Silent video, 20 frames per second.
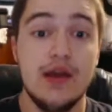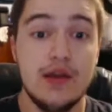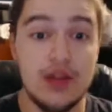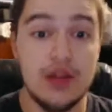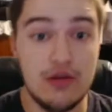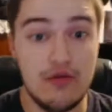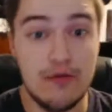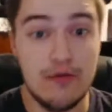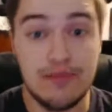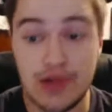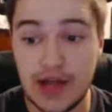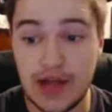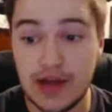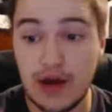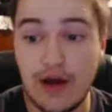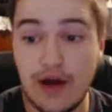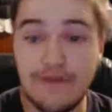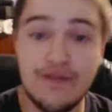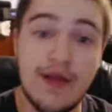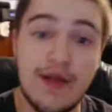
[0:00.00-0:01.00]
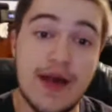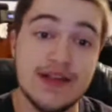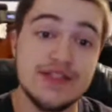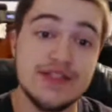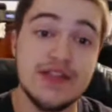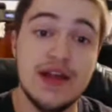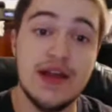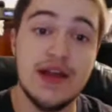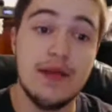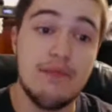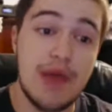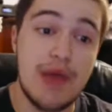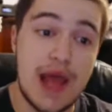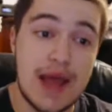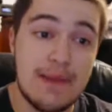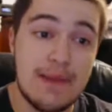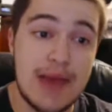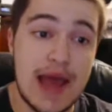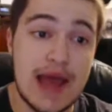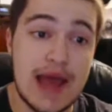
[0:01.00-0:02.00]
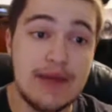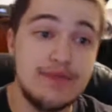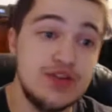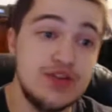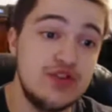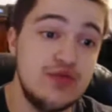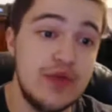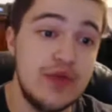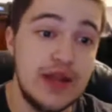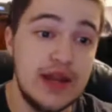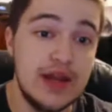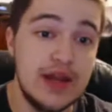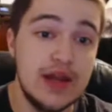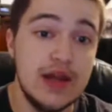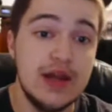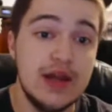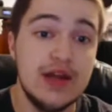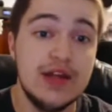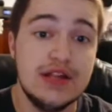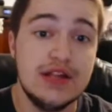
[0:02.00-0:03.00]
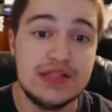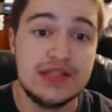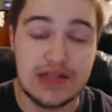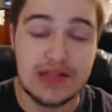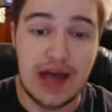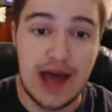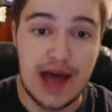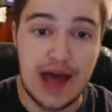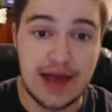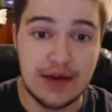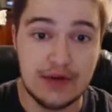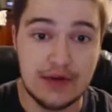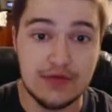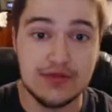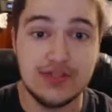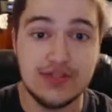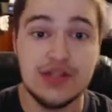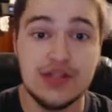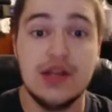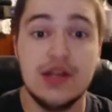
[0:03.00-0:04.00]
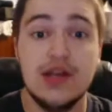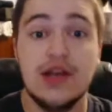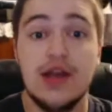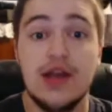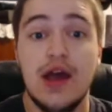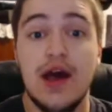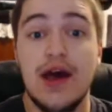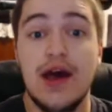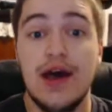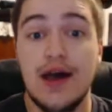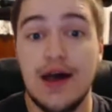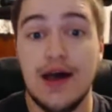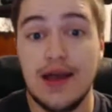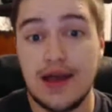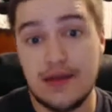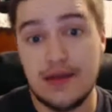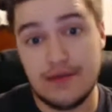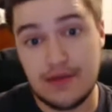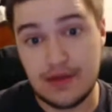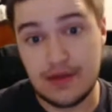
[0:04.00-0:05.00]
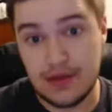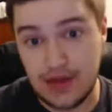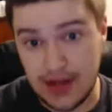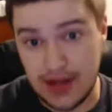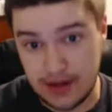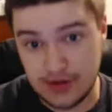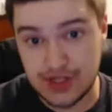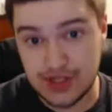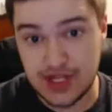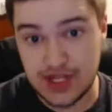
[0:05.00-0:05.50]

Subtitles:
what played off last night at Payback between Styles, Anderson